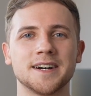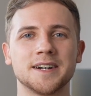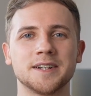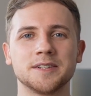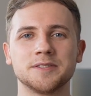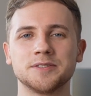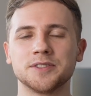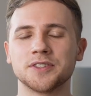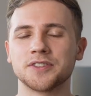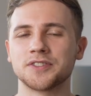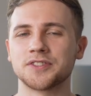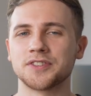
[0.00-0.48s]

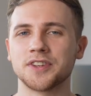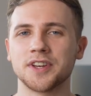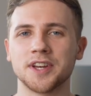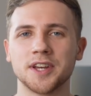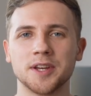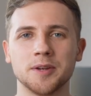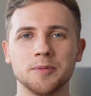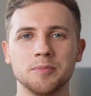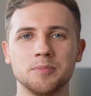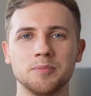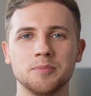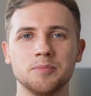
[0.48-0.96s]
just
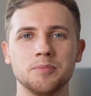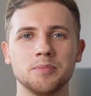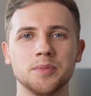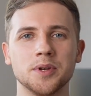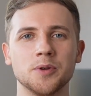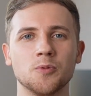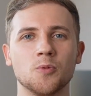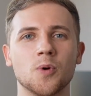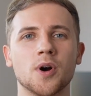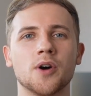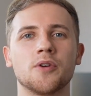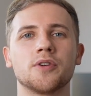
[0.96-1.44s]
say be
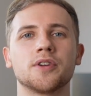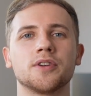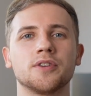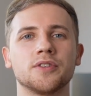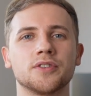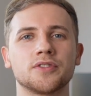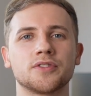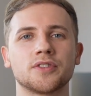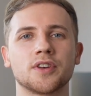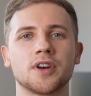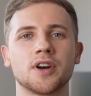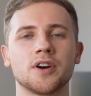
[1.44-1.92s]
well to
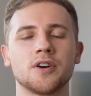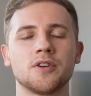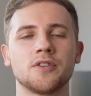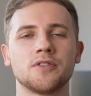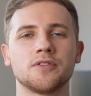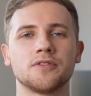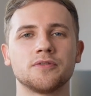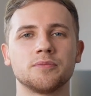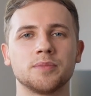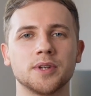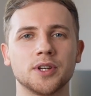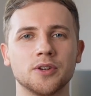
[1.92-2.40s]

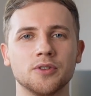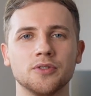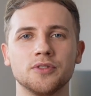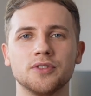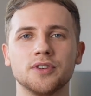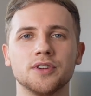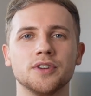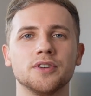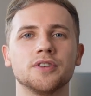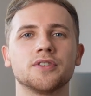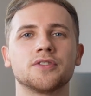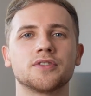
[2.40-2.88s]
yourself, be good
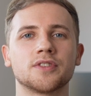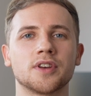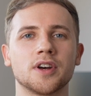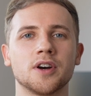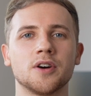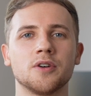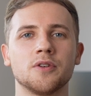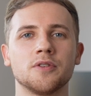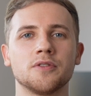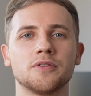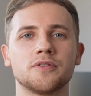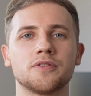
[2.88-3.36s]
to
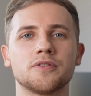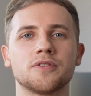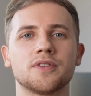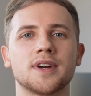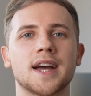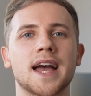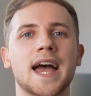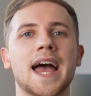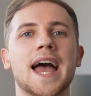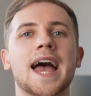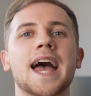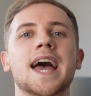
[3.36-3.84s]
yourself,
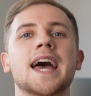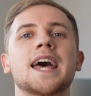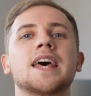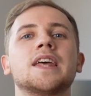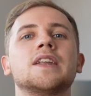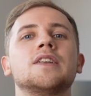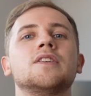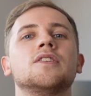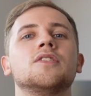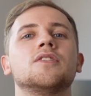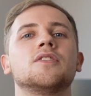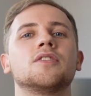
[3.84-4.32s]

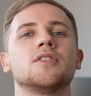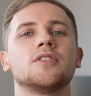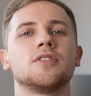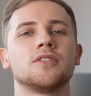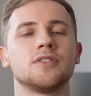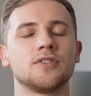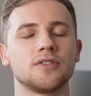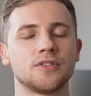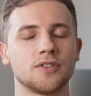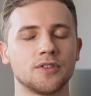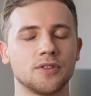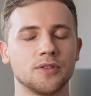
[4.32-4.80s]
and
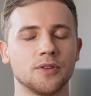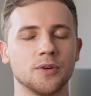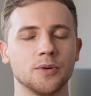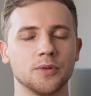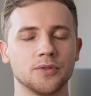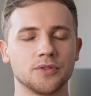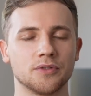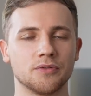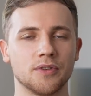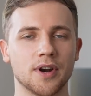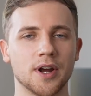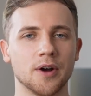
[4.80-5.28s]
to those
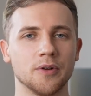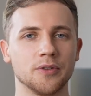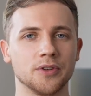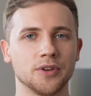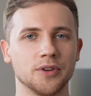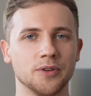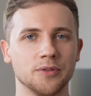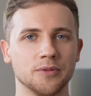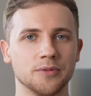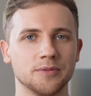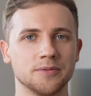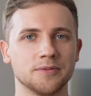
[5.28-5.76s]
around
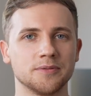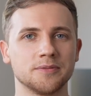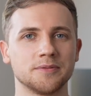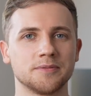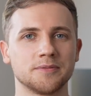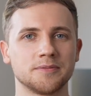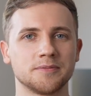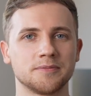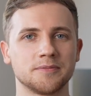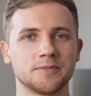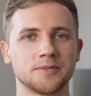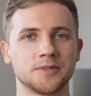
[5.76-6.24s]
you.
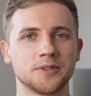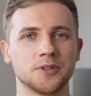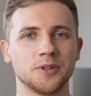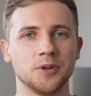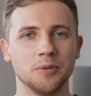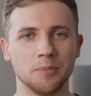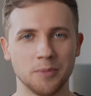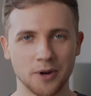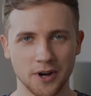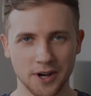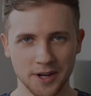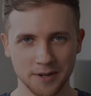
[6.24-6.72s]

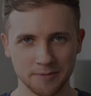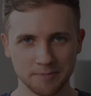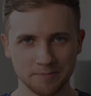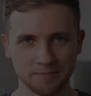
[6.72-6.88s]
Goodbye.